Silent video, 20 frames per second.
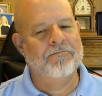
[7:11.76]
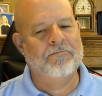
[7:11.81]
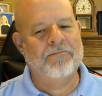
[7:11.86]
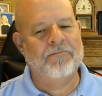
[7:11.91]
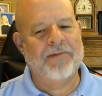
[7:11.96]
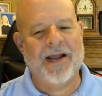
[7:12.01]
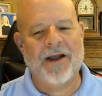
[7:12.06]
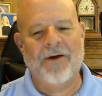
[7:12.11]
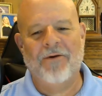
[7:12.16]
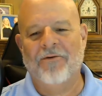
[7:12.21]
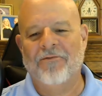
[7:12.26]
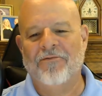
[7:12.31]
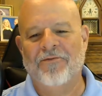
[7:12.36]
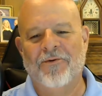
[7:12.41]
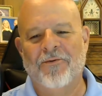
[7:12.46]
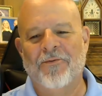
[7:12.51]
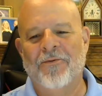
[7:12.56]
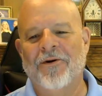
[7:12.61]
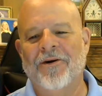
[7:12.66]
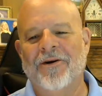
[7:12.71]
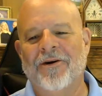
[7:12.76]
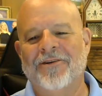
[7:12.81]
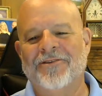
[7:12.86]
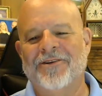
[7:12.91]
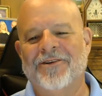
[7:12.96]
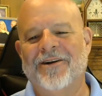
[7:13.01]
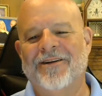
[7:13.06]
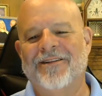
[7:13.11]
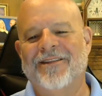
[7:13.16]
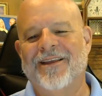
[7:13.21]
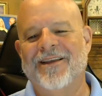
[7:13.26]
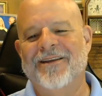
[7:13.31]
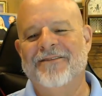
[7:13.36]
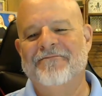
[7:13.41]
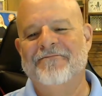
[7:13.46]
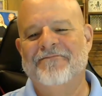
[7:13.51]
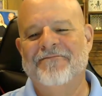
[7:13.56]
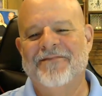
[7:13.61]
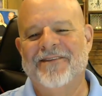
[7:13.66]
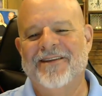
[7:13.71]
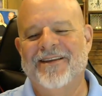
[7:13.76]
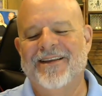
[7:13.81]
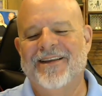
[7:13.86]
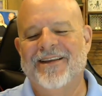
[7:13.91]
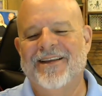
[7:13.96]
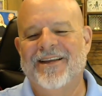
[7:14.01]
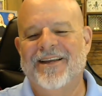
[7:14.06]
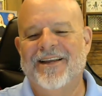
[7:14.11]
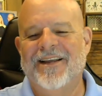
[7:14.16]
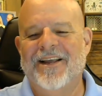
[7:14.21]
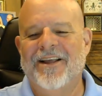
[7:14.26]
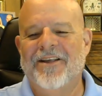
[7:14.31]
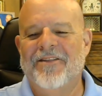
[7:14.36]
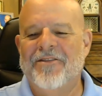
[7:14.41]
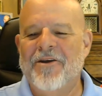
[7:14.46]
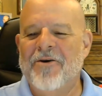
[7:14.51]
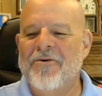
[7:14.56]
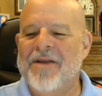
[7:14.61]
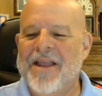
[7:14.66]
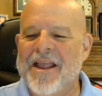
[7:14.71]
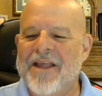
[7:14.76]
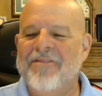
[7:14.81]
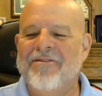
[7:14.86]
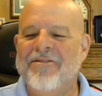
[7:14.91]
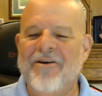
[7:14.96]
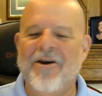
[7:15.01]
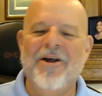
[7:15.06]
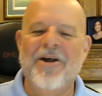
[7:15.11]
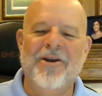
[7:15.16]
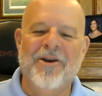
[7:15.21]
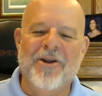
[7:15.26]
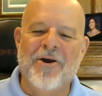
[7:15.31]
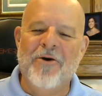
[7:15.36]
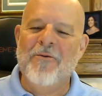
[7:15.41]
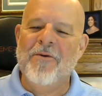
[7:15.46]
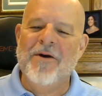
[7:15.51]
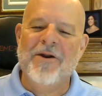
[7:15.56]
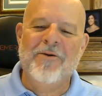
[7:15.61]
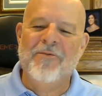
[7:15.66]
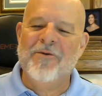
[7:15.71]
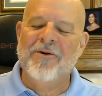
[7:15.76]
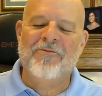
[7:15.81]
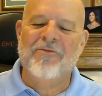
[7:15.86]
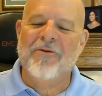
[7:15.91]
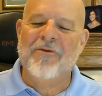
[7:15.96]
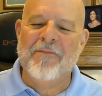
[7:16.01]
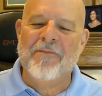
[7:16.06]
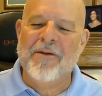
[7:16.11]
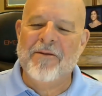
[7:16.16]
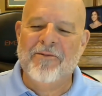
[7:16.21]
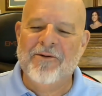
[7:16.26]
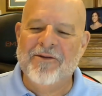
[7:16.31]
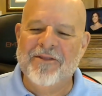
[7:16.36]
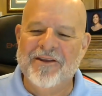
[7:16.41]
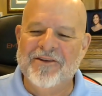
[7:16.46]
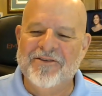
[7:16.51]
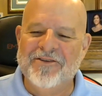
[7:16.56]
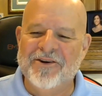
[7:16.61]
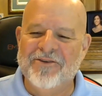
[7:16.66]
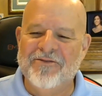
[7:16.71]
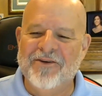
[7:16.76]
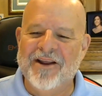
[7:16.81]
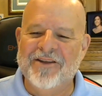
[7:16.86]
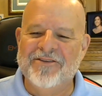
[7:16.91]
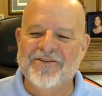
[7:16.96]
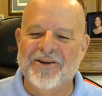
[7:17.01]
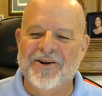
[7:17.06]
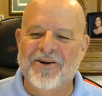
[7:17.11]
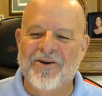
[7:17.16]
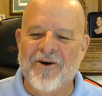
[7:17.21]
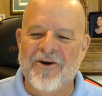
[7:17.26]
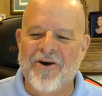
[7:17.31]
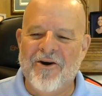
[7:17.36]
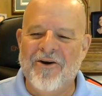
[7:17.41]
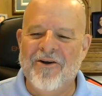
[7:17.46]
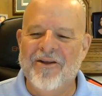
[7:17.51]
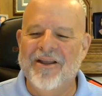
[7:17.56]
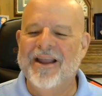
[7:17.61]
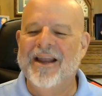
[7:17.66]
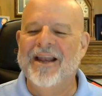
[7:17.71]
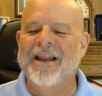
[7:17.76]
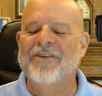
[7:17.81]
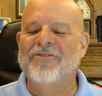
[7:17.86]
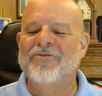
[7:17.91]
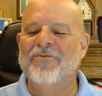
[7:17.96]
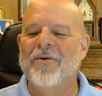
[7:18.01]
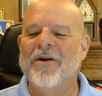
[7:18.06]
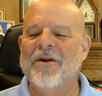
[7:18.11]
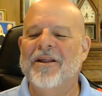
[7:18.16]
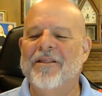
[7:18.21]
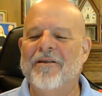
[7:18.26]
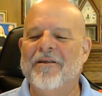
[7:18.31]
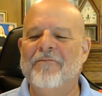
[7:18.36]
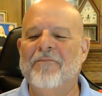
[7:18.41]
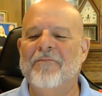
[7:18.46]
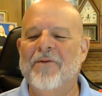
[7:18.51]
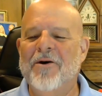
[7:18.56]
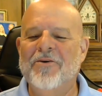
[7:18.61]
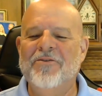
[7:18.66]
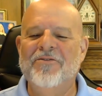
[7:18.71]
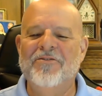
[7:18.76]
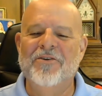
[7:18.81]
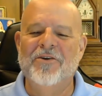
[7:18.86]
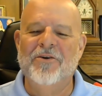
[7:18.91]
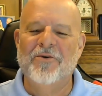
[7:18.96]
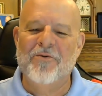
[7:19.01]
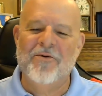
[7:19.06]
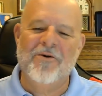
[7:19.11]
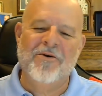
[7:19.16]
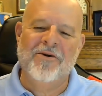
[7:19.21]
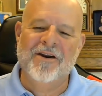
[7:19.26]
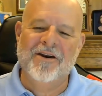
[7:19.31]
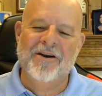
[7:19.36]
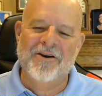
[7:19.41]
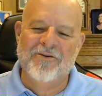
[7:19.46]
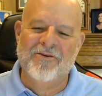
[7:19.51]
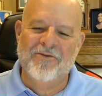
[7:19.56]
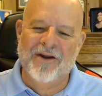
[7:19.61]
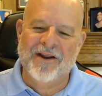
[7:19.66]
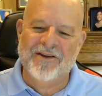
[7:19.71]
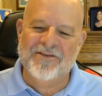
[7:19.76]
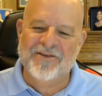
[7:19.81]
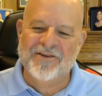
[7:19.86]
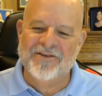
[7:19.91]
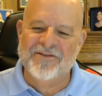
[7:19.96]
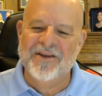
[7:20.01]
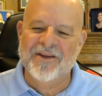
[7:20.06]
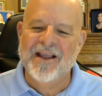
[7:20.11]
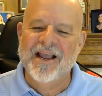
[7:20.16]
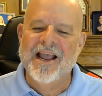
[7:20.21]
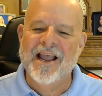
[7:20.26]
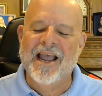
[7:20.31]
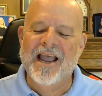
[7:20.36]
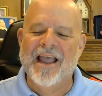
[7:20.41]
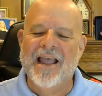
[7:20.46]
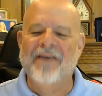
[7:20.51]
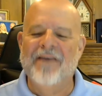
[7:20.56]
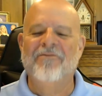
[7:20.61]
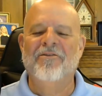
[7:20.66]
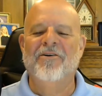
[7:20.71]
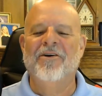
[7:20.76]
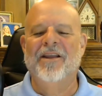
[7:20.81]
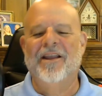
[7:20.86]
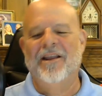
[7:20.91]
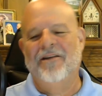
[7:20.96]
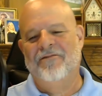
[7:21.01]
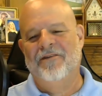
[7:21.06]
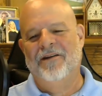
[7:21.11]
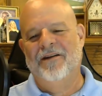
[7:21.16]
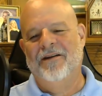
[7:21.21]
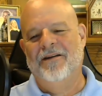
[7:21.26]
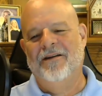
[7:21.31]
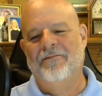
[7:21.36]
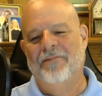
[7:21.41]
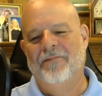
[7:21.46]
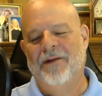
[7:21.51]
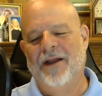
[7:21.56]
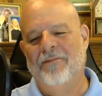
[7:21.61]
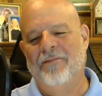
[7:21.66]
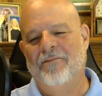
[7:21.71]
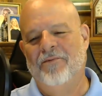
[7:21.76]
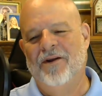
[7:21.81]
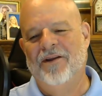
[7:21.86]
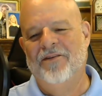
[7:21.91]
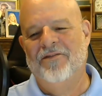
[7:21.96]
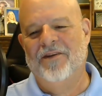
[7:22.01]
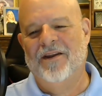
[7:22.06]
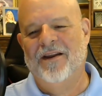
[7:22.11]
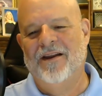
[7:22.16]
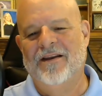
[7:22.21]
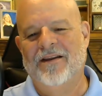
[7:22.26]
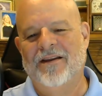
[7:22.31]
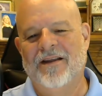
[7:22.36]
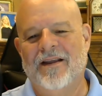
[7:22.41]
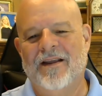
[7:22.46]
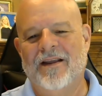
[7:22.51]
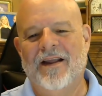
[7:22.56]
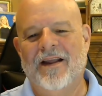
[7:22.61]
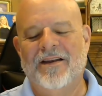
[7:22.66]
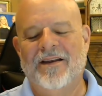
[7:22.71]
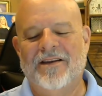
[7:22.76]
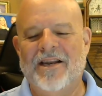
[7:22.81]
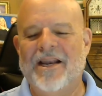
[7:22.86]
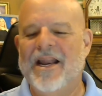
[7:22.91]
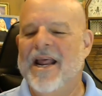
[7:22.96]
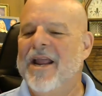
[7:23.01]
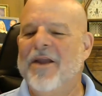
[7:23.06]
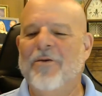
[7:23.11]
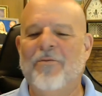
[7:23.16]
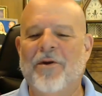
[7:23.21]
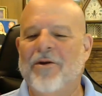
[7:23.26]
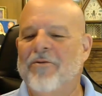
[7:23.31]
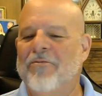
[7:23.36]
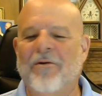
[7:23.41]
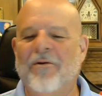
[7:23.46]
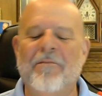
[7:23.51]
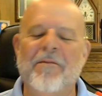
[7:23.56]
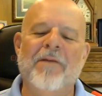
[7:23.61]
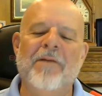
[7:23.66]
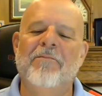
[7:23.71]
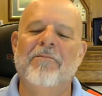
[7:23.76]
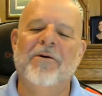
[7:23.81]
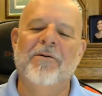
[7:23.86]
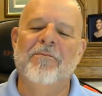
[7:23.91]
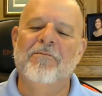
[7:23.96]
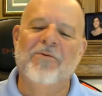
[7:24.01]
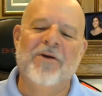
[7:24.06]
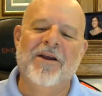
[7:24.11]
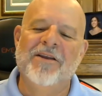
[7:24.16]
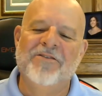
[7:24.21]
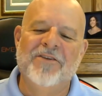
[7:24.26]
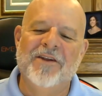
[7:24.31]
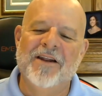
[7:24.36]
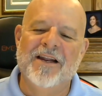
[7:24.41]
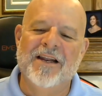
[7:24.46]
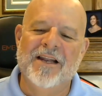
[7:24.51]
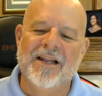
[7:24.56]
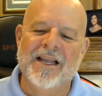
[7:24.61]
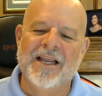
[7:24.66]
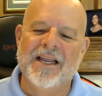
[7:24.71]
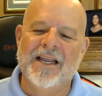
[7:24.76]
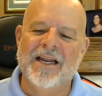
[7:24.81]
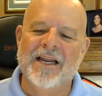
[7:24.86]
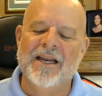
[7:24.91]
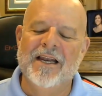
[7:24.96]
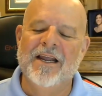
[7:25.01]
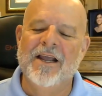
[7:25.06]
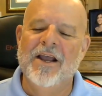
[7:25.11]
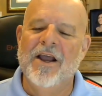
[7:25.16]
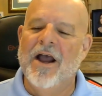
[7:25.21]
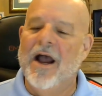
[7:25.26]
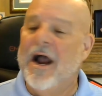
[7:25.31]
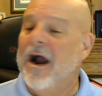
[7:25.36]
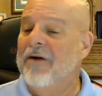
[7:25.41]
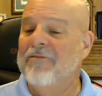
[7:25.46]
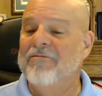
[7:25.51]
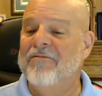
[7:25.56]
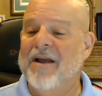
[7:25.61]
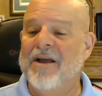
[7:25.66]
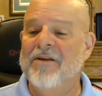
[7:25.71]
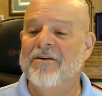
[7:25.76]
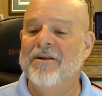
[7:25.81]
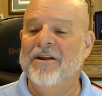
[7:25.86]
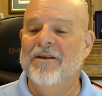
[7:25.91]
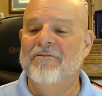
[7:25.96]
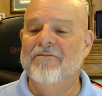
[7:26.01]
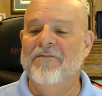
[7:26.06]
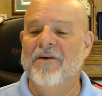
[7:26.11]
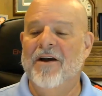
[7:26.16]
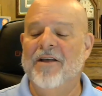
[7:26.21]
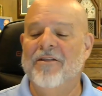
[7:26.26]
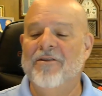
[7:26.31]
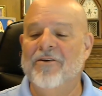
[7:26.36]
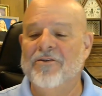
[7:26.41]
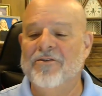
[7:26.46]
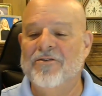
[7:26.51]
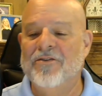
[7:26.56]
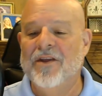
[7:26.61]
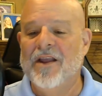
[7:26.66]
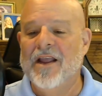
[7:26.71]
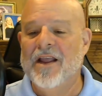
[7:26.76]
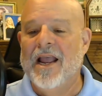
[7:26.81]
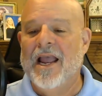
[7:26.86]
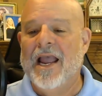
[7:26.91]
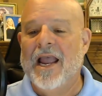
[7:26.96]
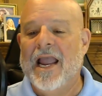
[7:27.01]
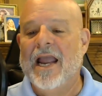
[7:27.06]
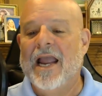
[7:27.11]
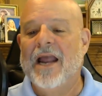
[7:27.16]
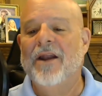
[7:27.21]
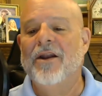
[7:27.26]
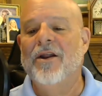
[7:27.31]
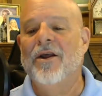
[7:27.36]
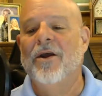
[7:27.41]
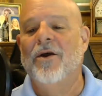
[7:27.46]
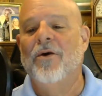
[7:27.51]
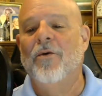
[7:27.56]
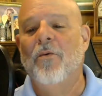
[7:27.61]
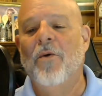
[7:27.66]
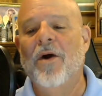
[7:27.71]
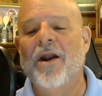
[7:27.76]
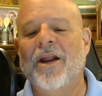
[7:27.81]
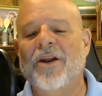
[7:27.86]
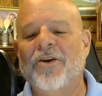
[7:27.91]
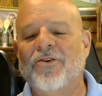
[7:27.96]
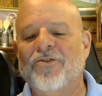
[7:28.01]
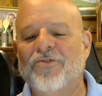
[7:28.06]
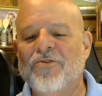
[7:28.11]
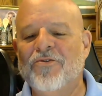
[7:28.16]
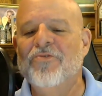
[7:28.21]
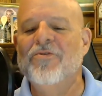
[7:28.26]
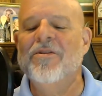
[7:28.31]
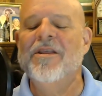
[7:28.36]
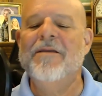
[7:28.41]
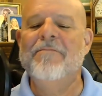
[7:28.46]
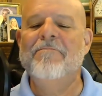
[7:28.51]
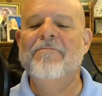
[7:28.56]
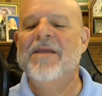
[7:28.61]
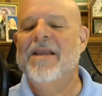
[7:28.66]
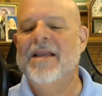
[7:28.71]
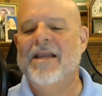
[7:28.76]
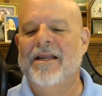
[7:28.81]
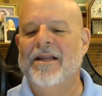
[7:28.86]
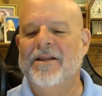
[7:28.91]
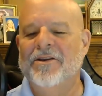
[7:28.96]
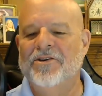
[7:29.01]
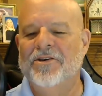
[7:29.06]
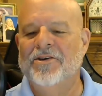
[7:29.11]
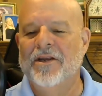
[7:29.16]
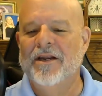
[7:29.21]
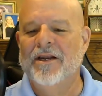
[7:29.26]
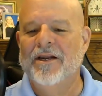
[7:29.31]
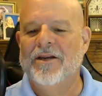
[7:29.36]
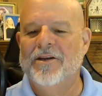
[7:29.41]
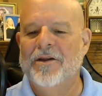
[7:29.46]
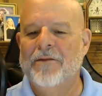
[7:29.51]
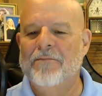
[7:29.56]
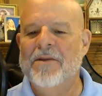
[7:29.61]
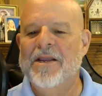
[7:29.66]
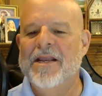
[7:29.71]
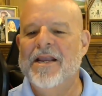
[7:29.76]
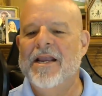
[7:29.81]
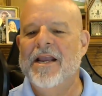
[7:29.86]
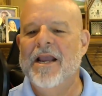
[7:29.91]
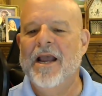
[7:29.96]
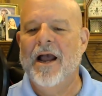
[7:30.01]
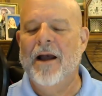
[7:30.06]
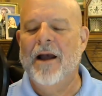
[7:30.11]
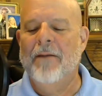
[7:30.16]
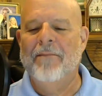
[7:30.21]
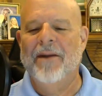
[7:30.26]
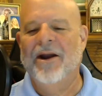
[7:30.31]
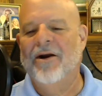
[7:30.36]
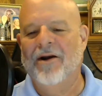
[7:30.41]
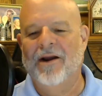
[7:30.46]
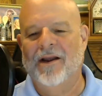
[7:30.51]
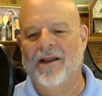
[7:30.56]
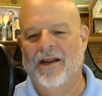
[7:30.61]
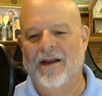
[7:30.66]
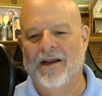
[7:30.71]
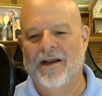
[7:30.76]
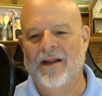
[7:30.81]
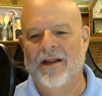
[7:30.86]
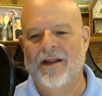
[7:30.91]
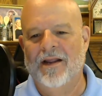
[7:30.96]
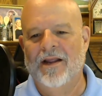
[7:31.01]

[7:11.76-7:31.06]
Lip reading: Powerful words, aren't they? Though he thought no one would remember this address at all, it is one of the most quoted addresses ever given by a president. Today, we remember President Lincoln, our founding fathers, and what it truly means to be American.